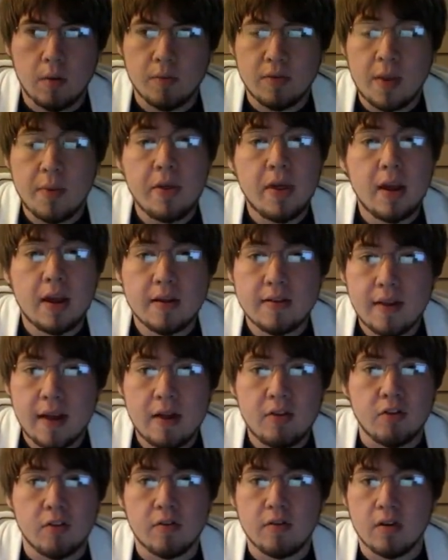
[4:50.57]
Same thing against
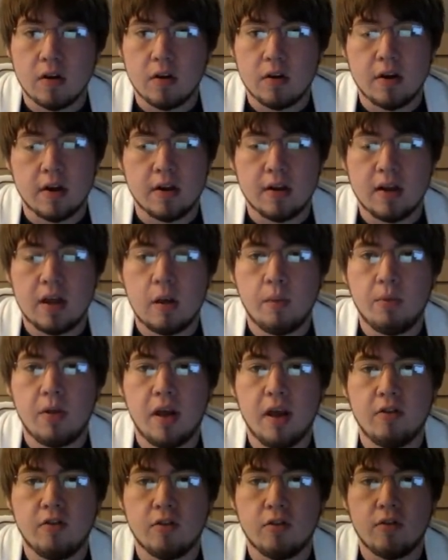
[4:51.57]
agents, it can keep
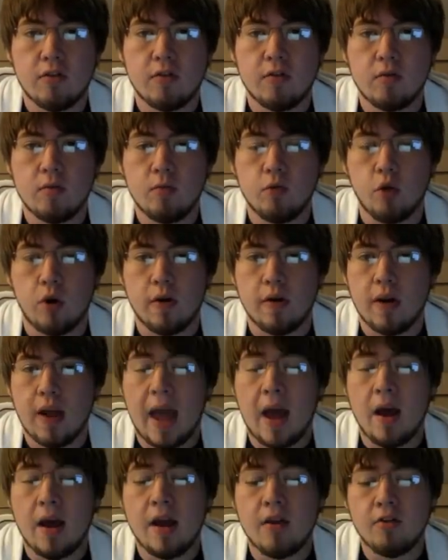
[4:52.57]
the
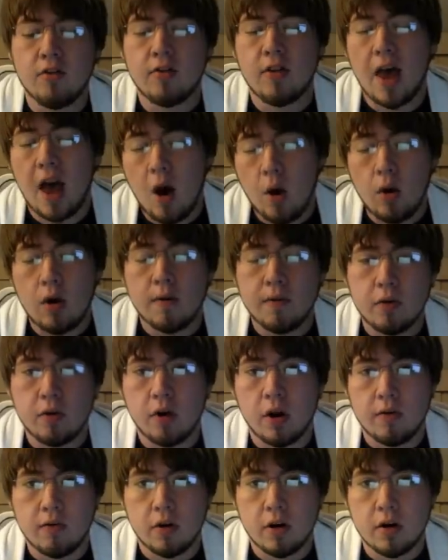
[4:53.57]
agents out of the
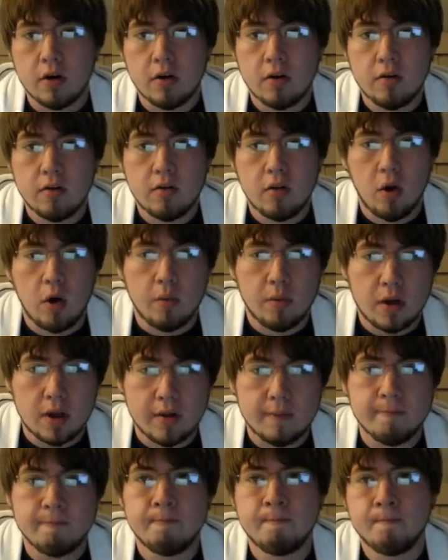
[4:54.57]
graveyard. So I
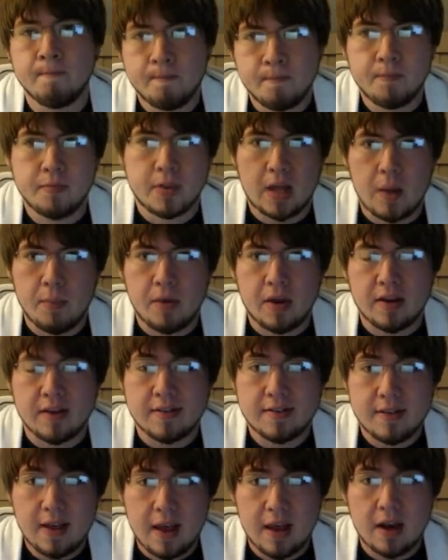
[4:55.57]
mean, that
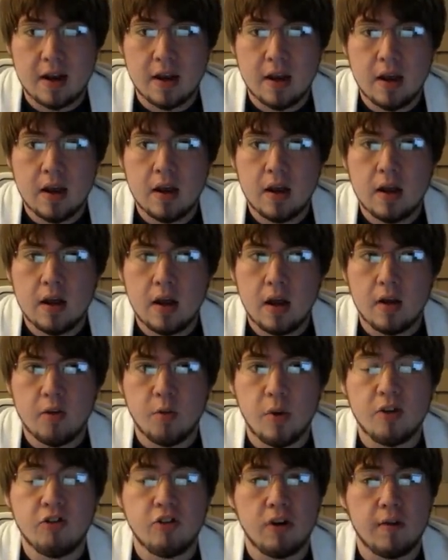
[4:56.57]
being said,
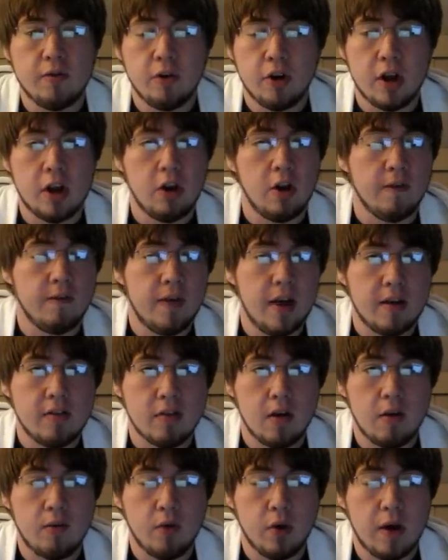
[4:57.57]
especially if you're getting your
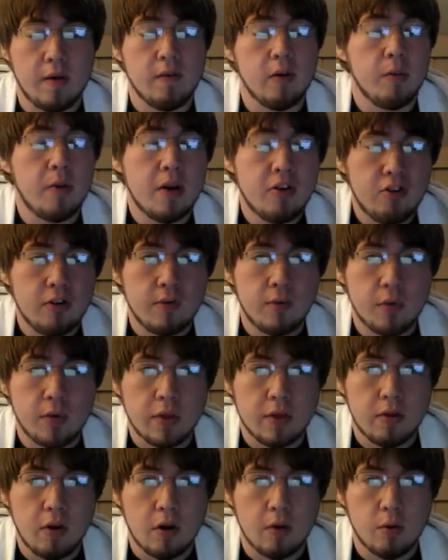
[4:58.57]
effects off whenever you're pitching for
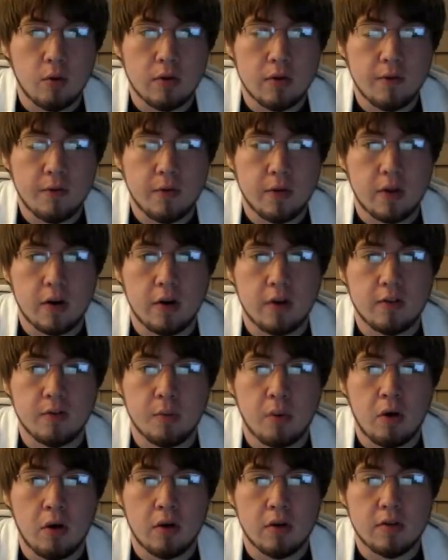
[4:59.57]
the Dark
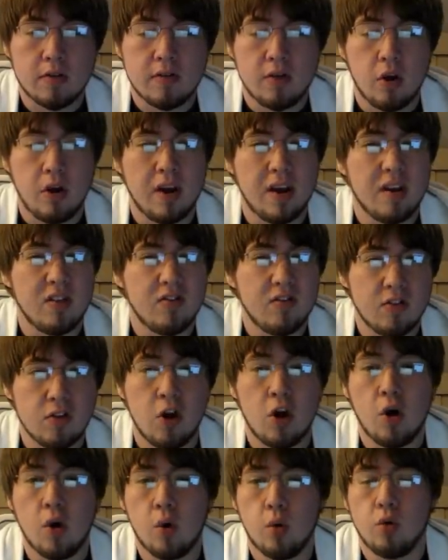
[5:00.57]
Smog, say
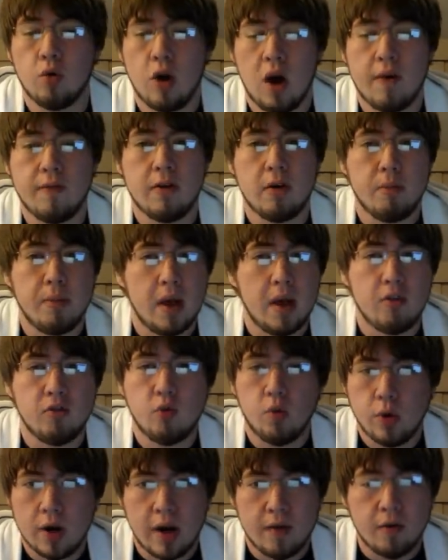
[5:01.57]
Snow, Grapha,
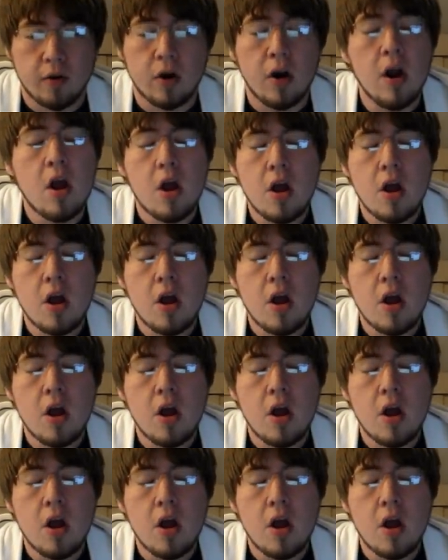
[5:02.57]
Beige, whatever,